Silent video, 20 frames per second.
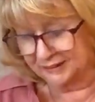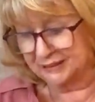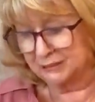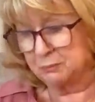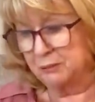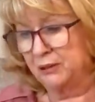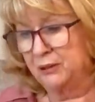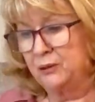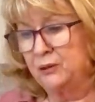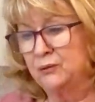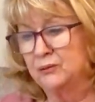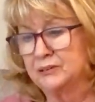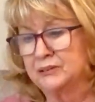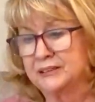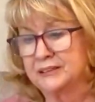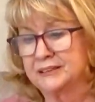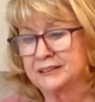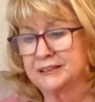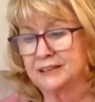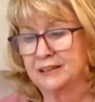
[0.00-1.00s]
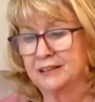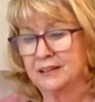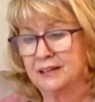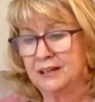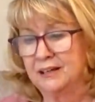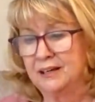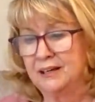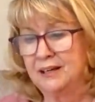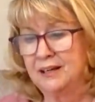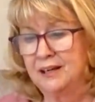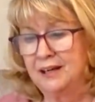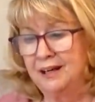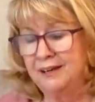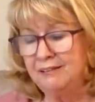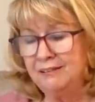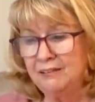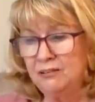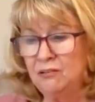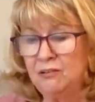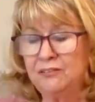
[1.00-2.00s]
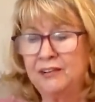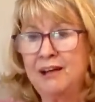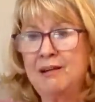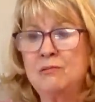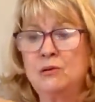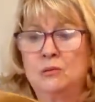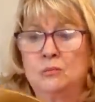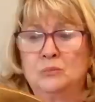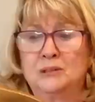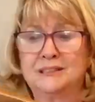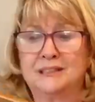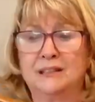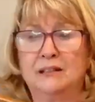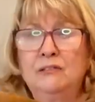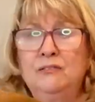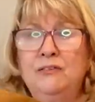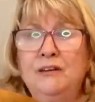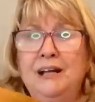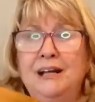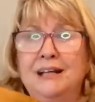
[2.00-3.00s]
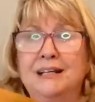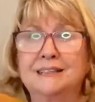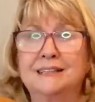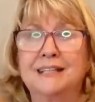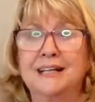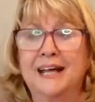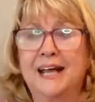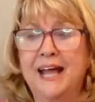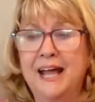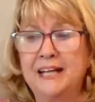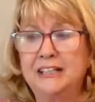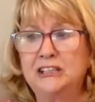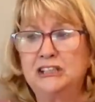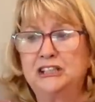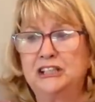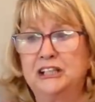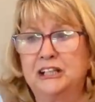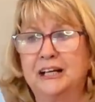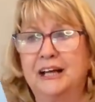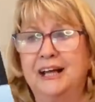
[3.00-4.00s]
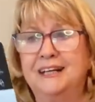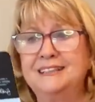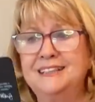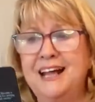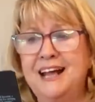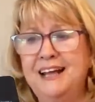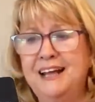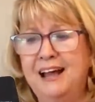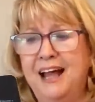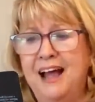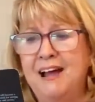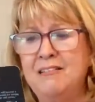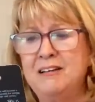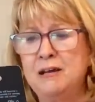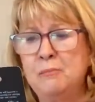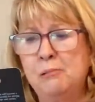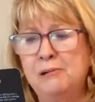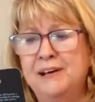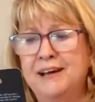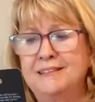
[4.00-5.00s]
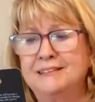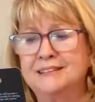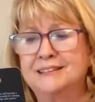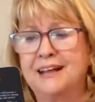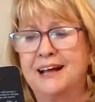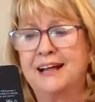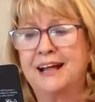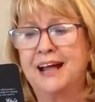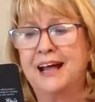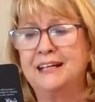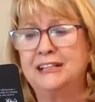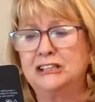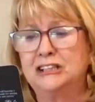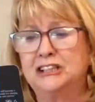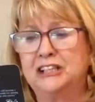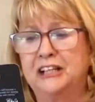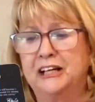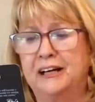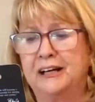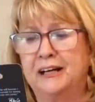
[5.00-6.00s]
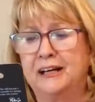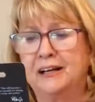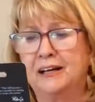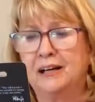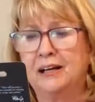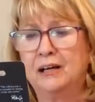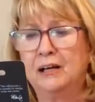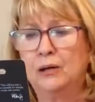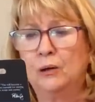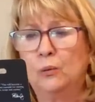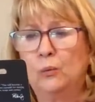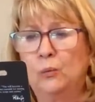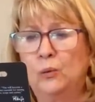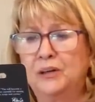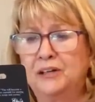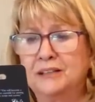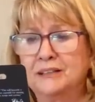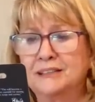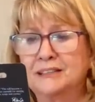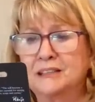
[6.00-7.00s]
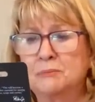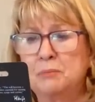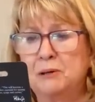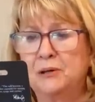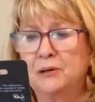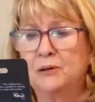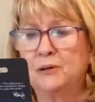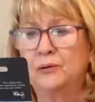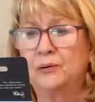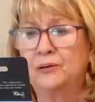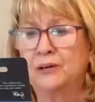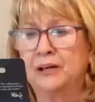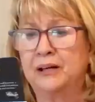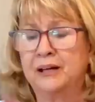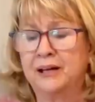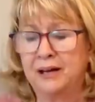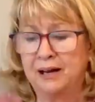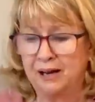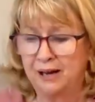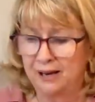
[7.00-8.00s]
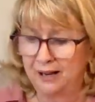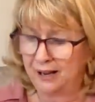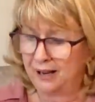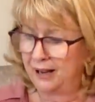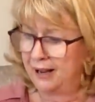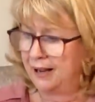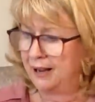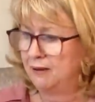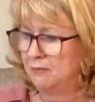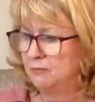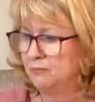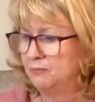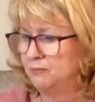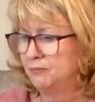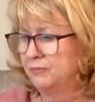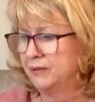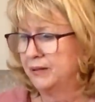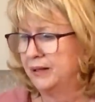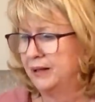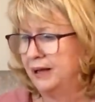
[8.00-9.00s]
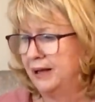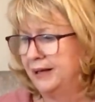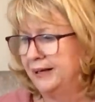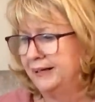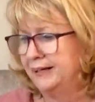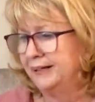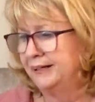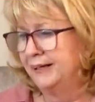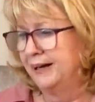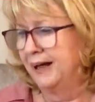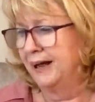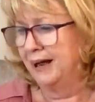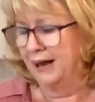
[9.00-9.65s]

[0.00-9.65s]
spoons. And I thought that one was lovely. It's an acacia, how do you pronounce it? Acacia wooden spoon. And